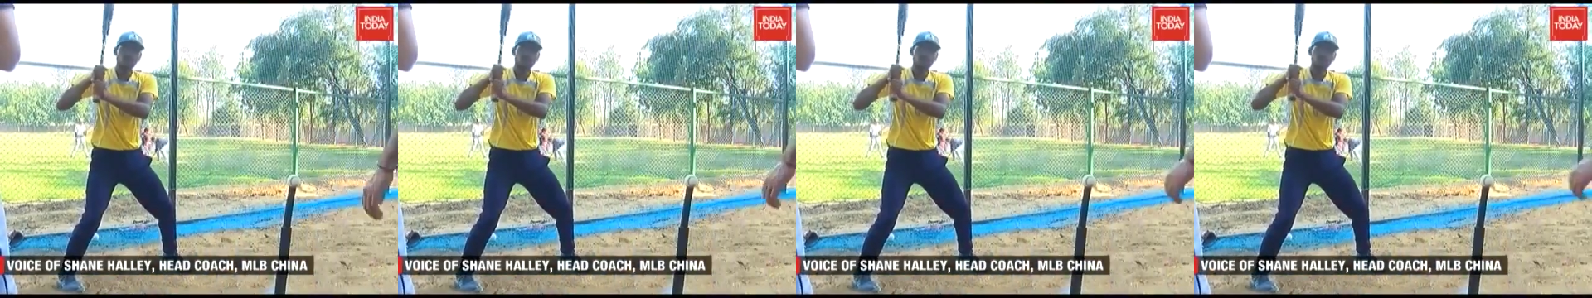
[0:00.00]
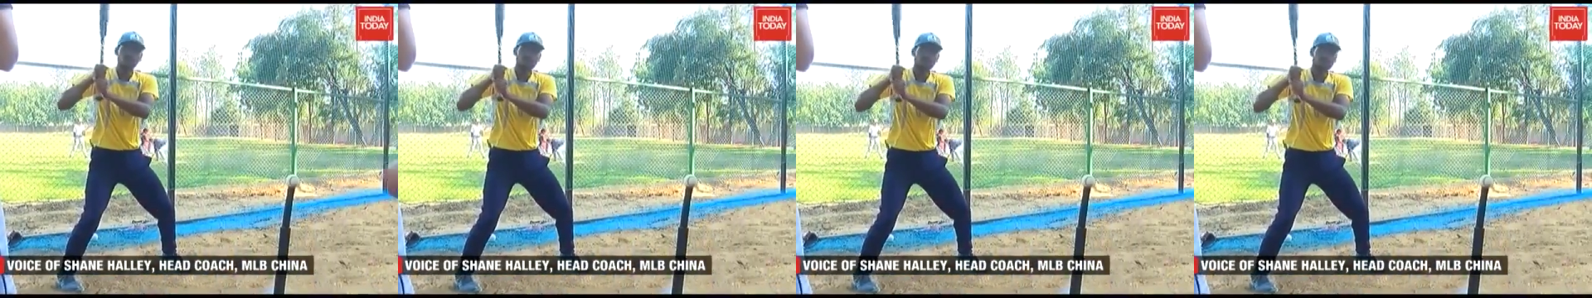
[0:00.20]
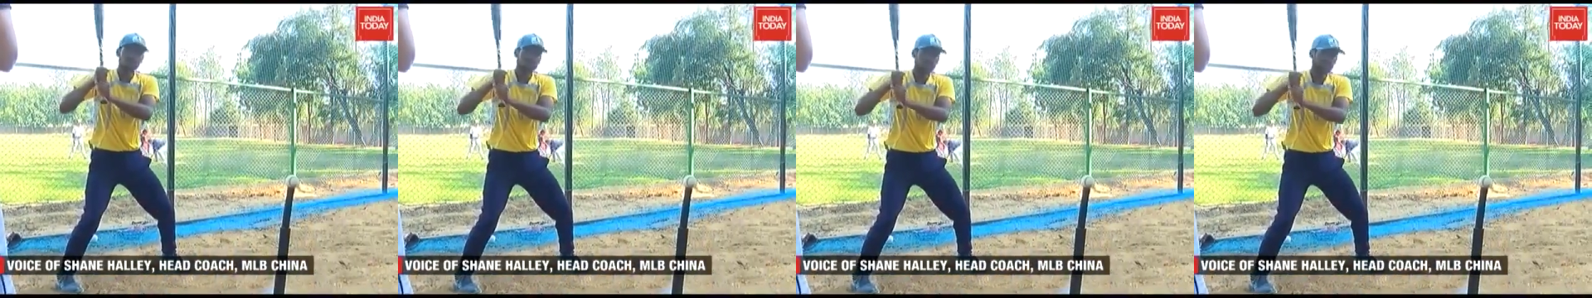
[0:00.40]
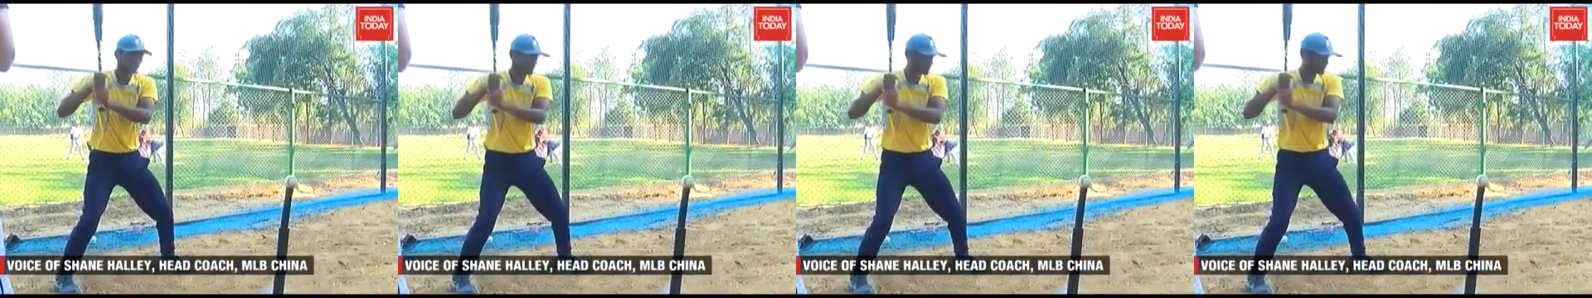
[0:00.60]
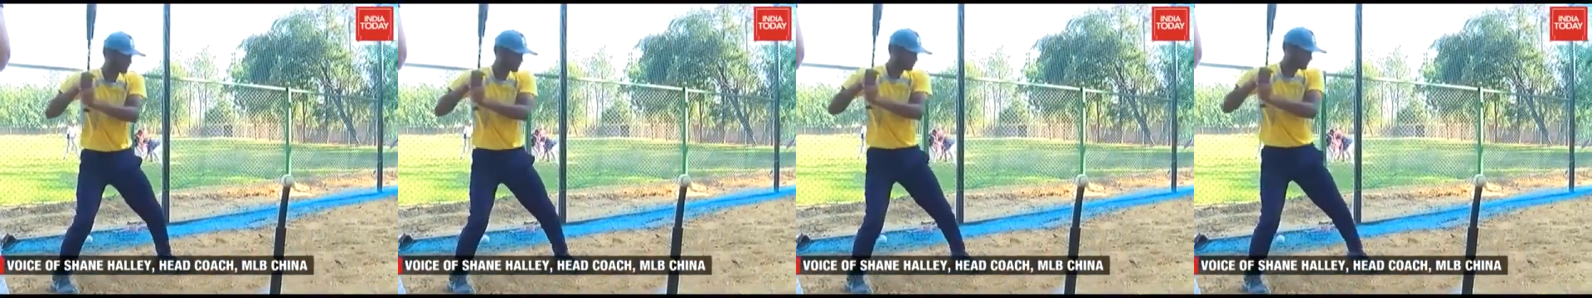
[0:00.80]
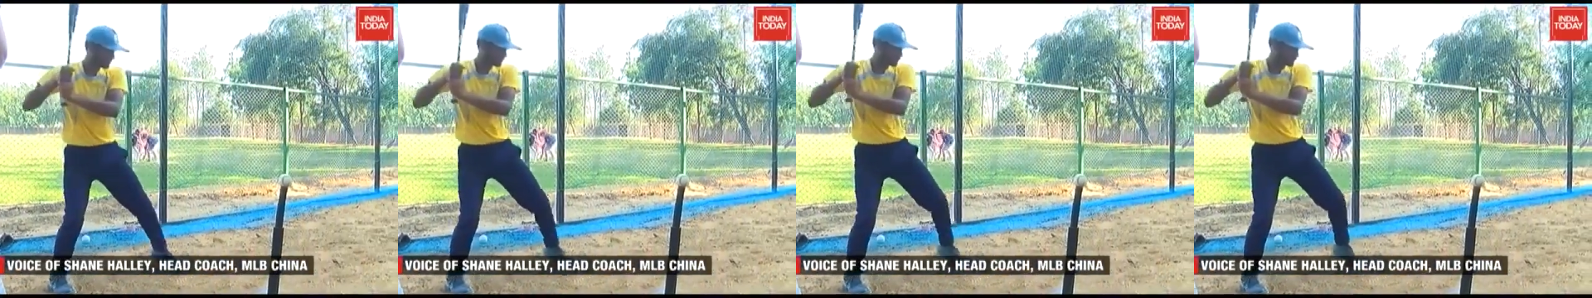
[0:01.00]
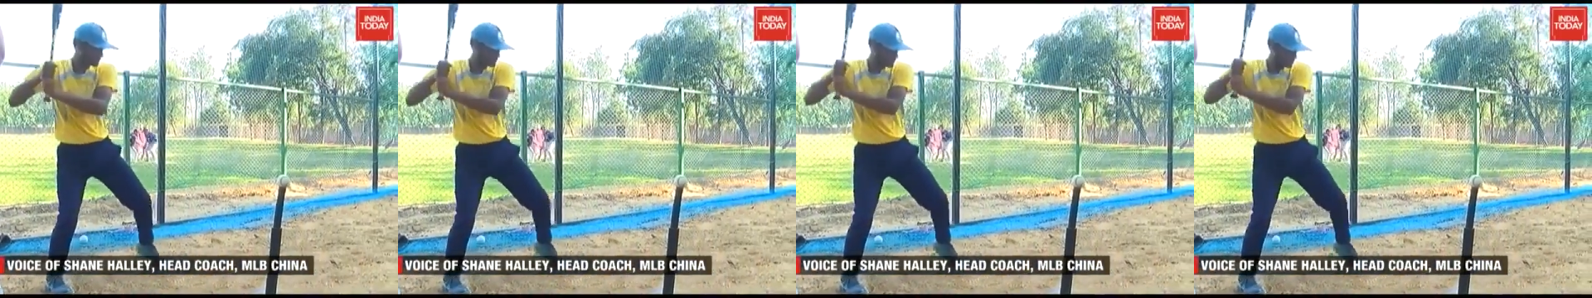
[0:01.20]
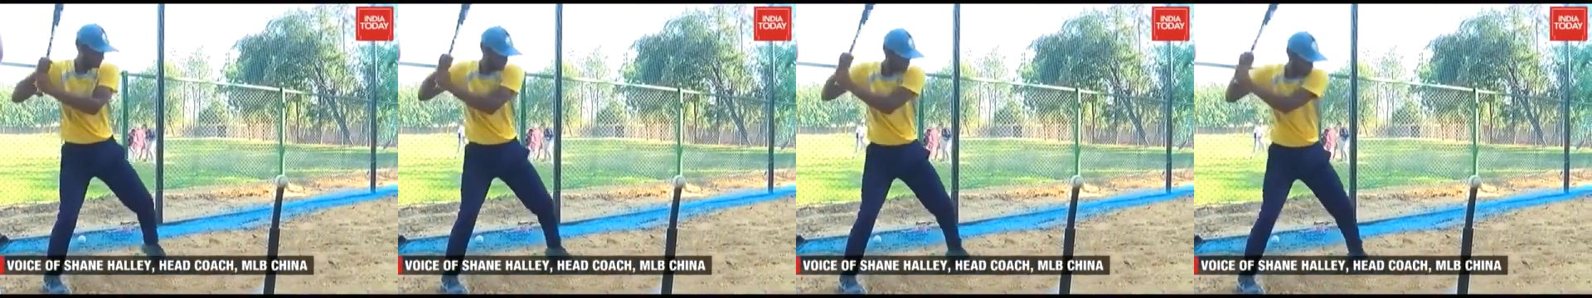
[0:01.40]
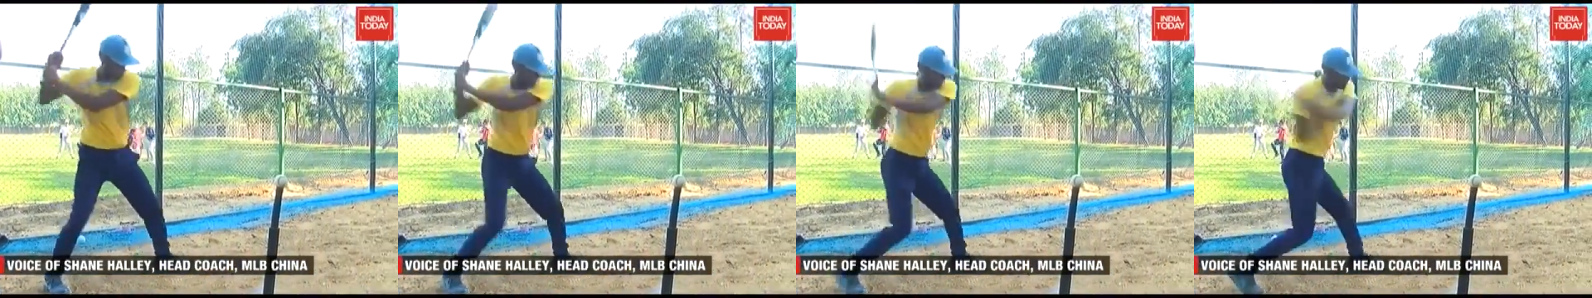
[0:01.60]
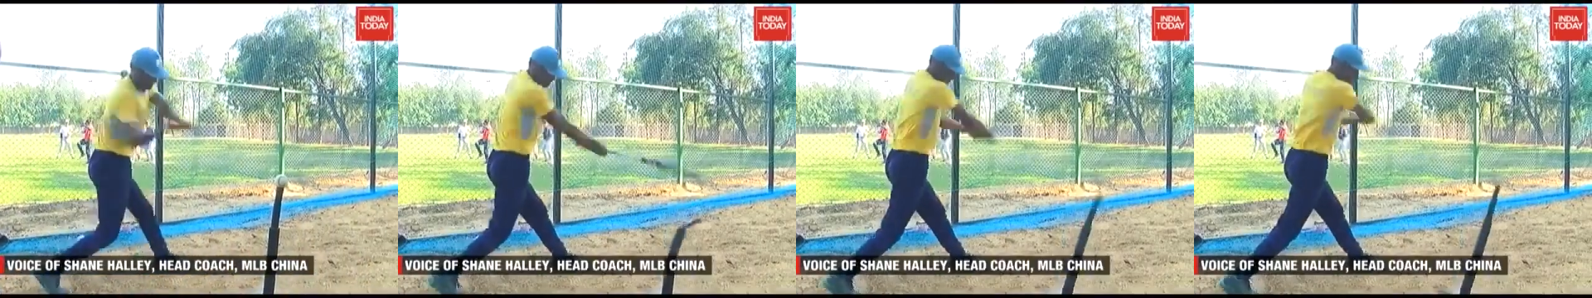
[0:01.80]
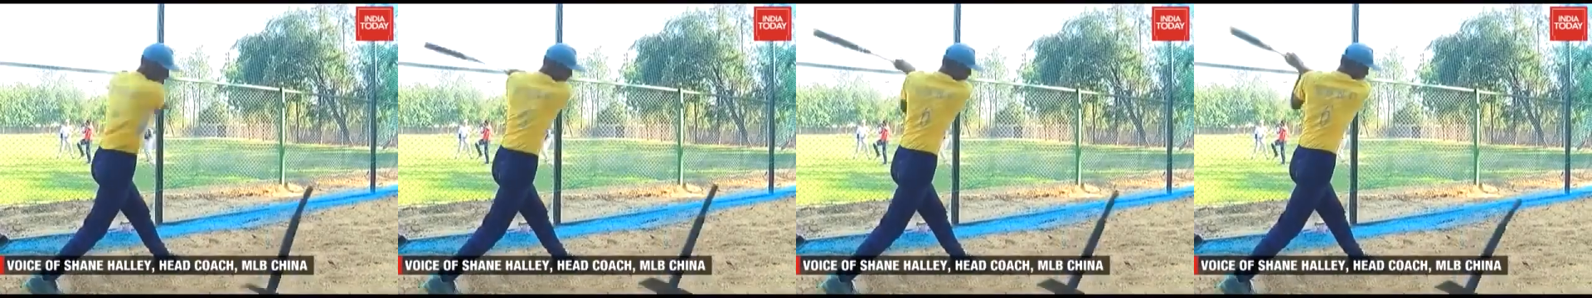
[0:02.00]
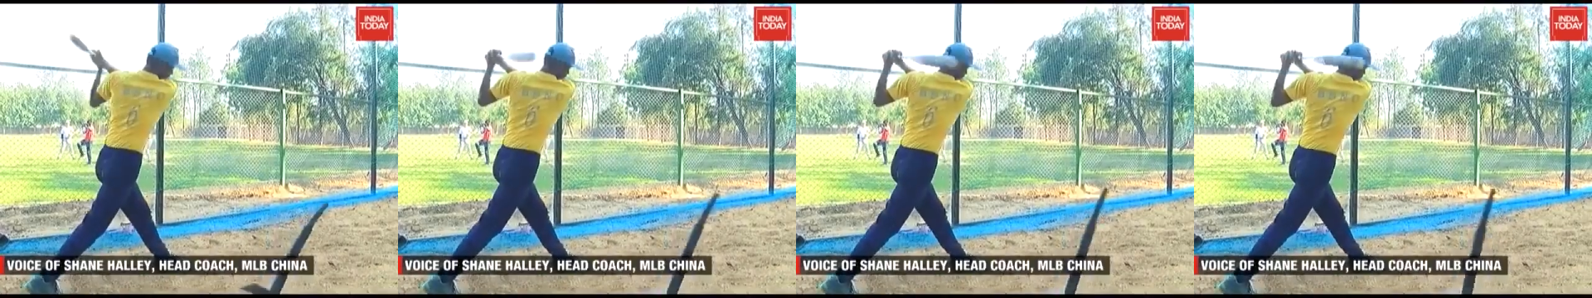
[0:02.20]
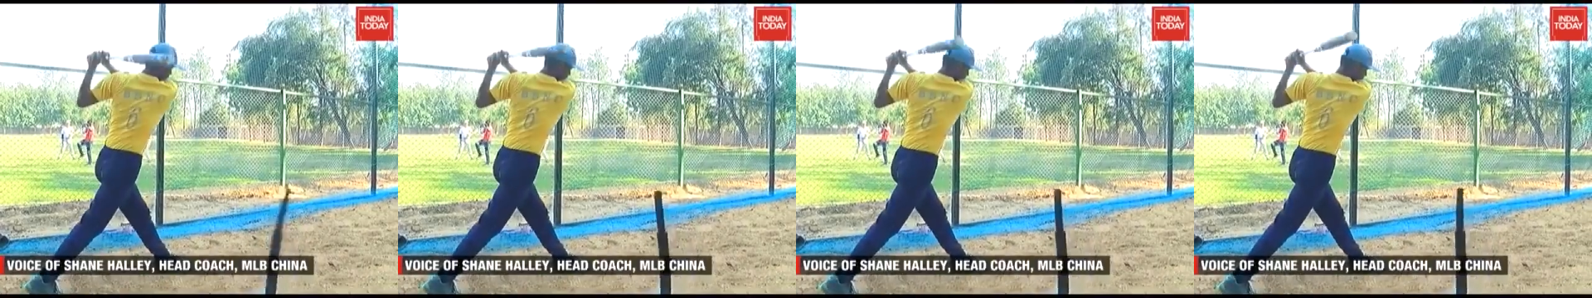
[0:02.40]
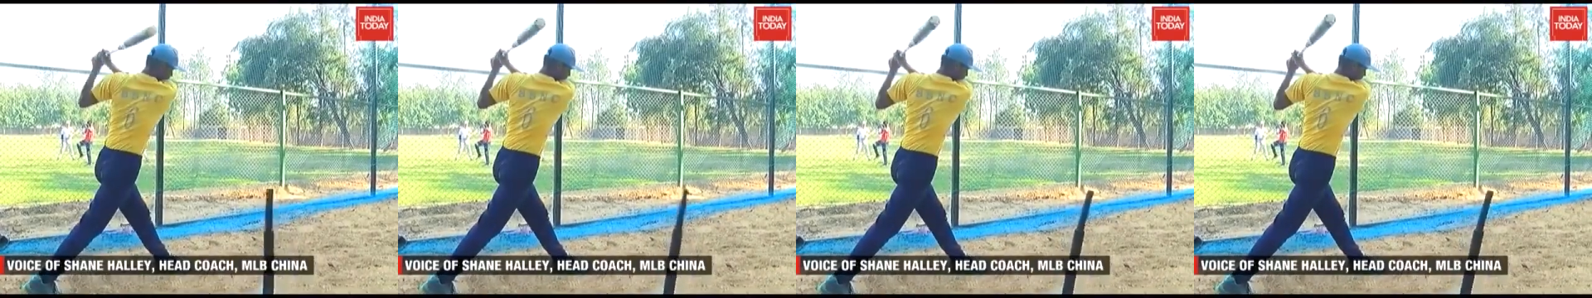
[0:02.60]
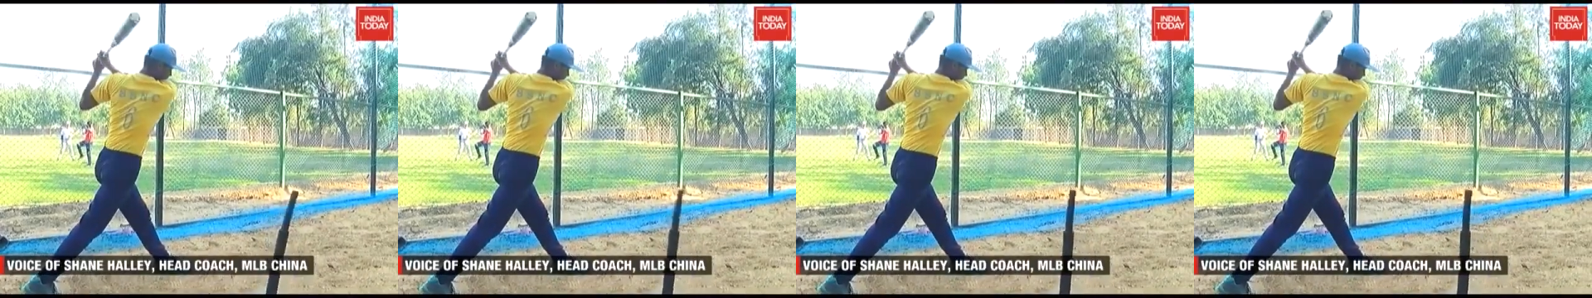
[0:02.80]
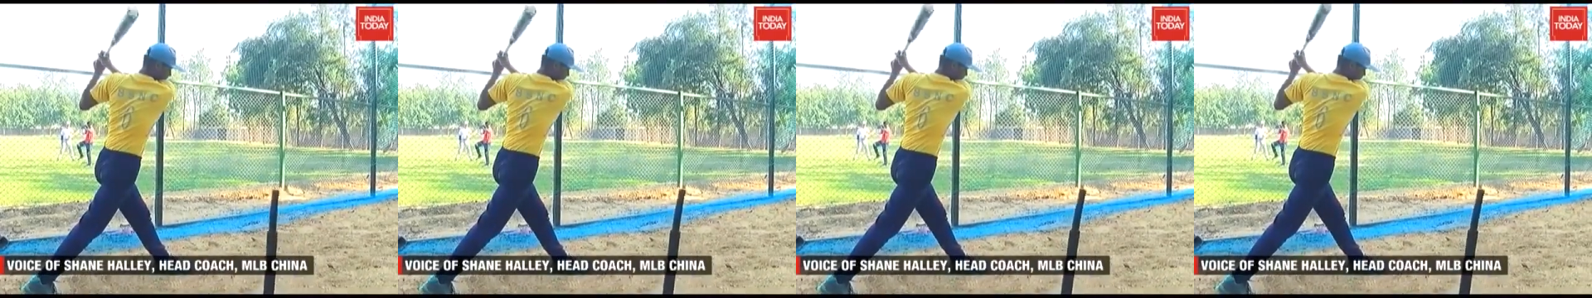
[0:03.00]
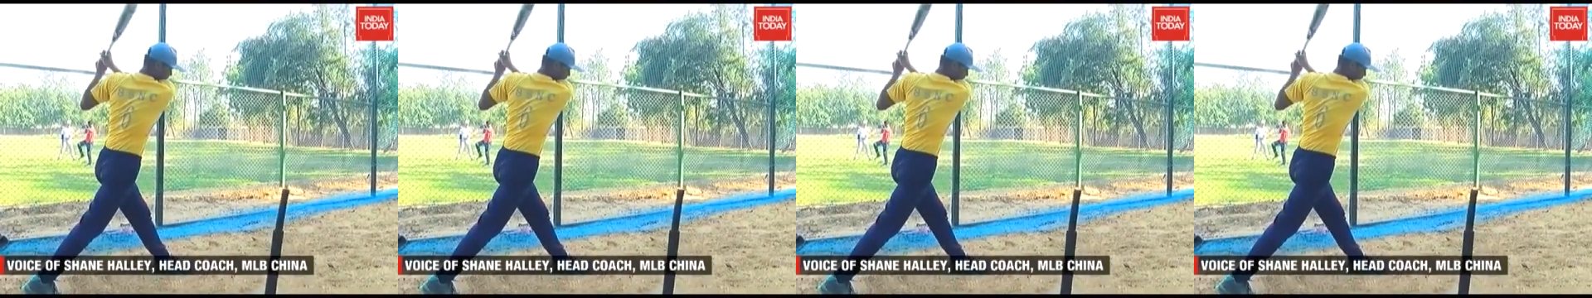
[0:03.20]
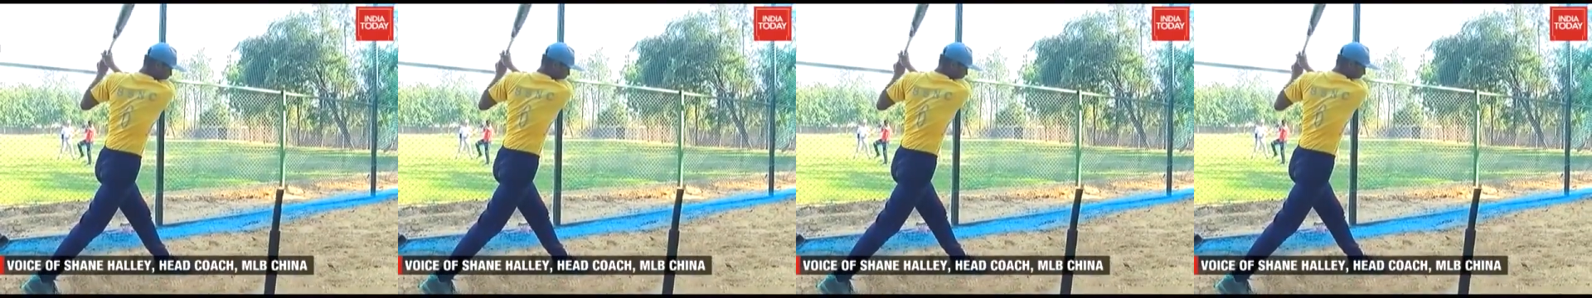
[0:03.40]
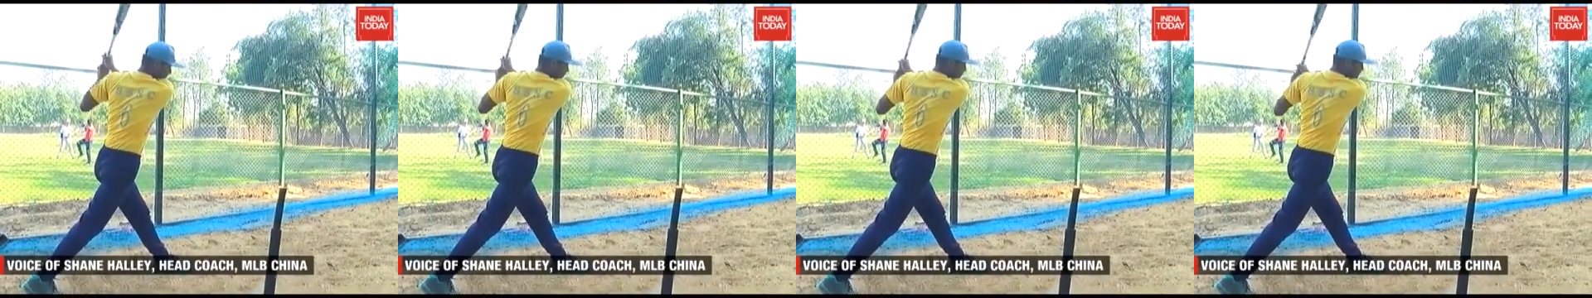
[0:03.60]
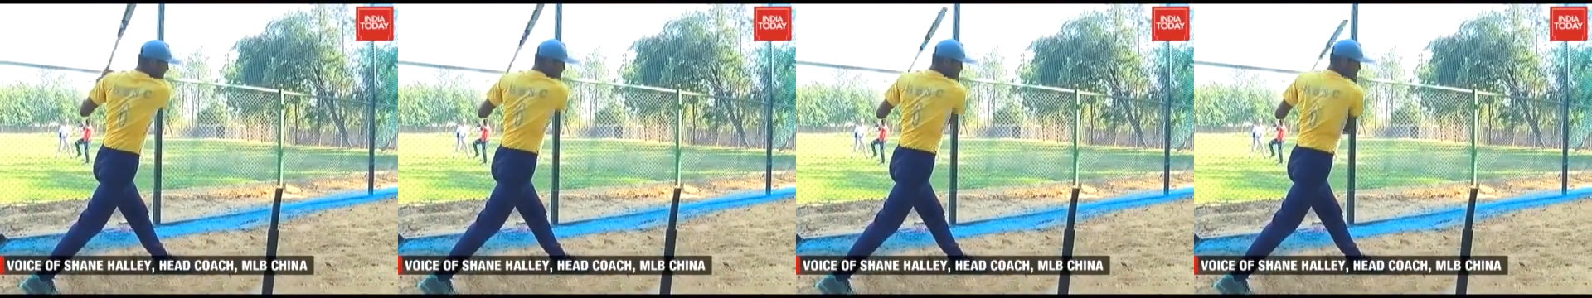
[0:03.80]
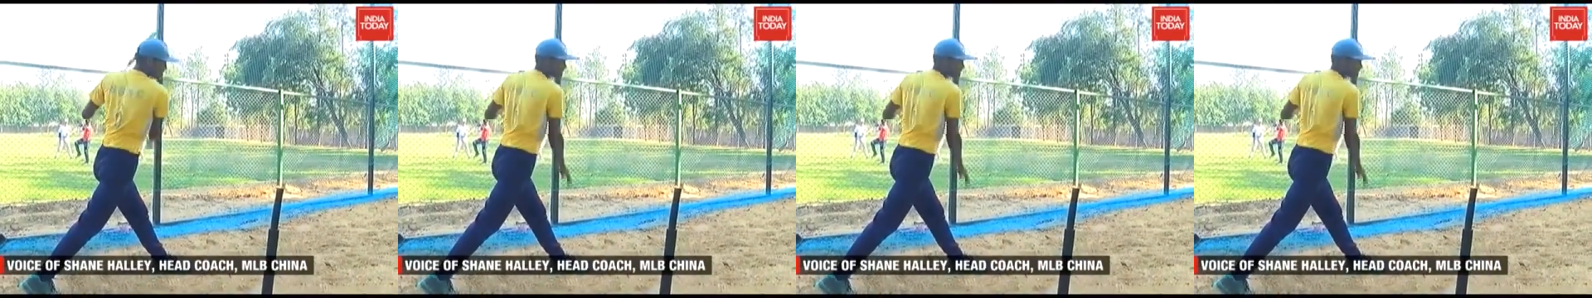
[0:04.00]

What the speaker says: Nobody's mouth can be seen.